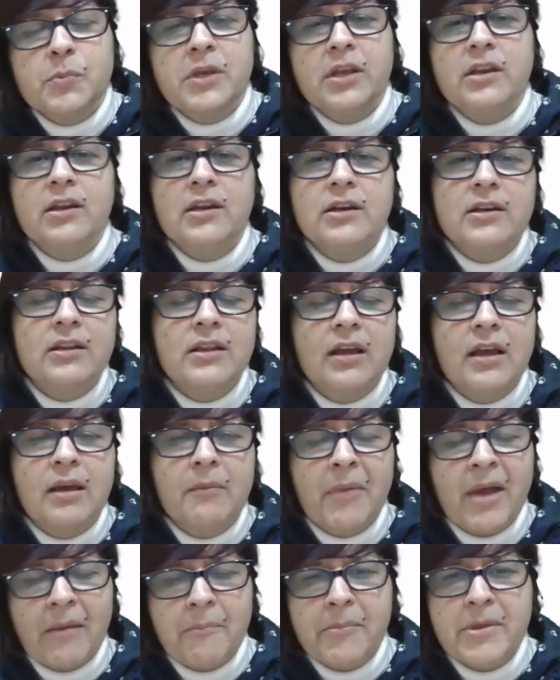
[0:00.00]
period,
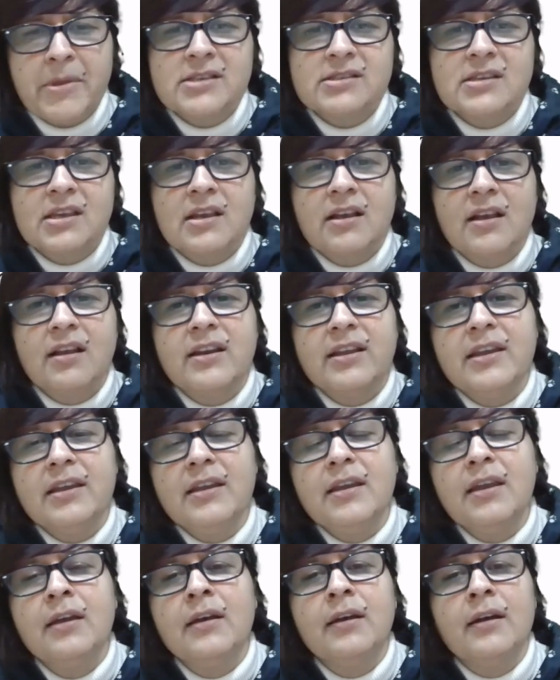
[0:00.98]

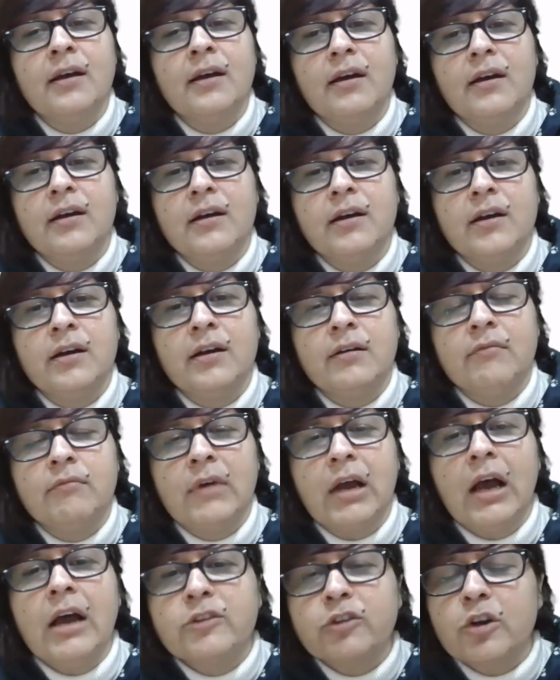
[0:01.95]
basically
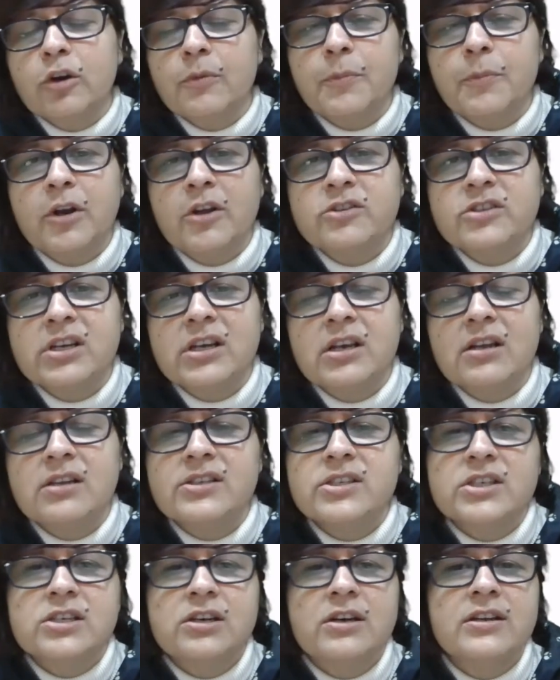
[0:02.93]

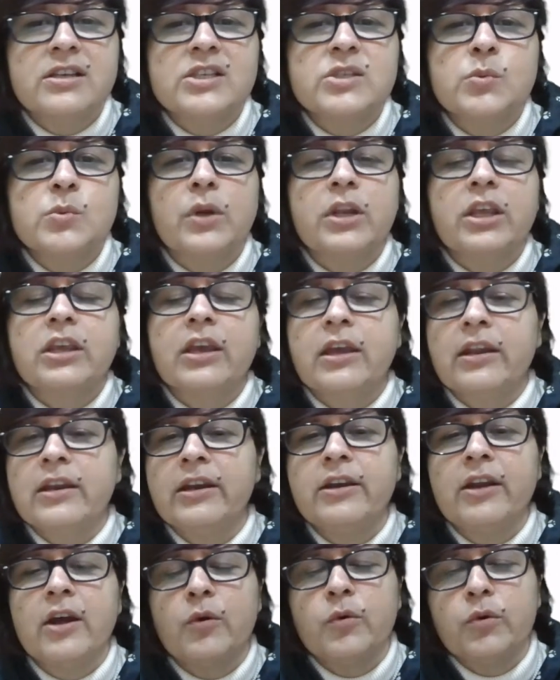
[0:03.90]
anthropological studies were
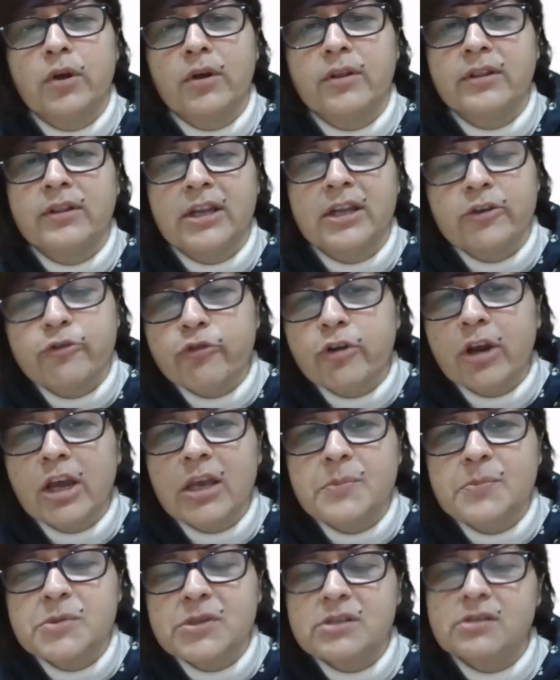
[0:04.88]
carried out on the
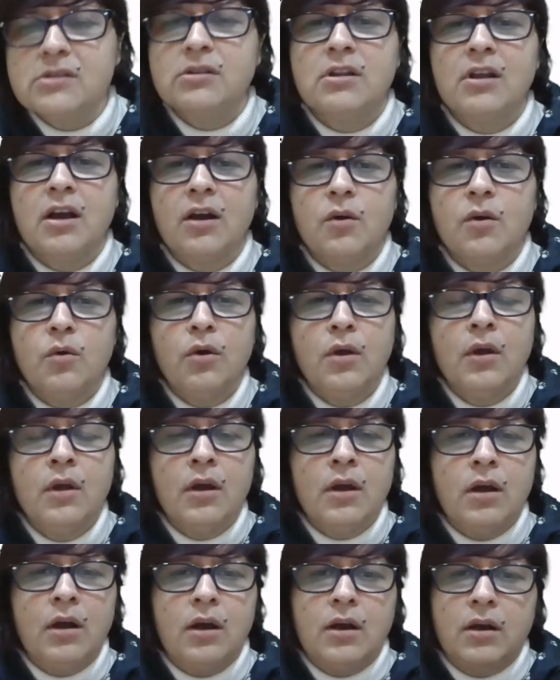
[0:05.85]
tribes. Now
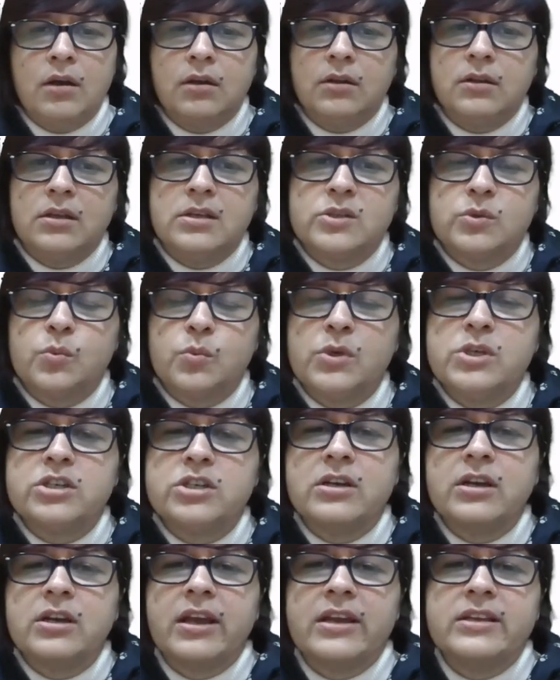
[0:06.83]
this
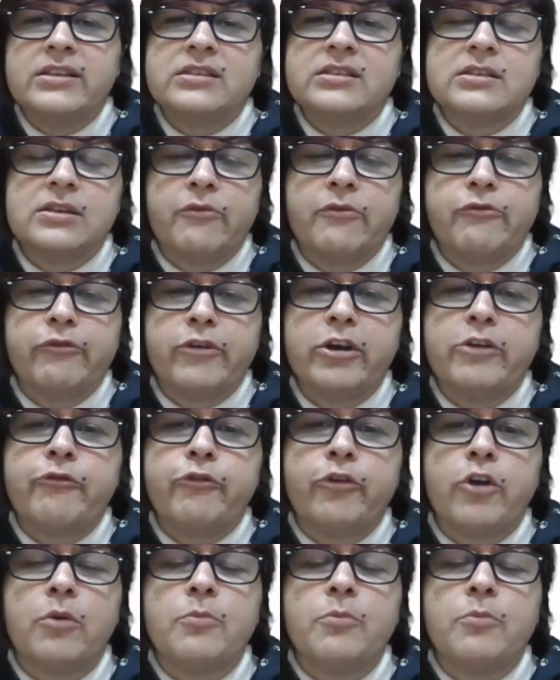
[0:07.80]
vision has shifted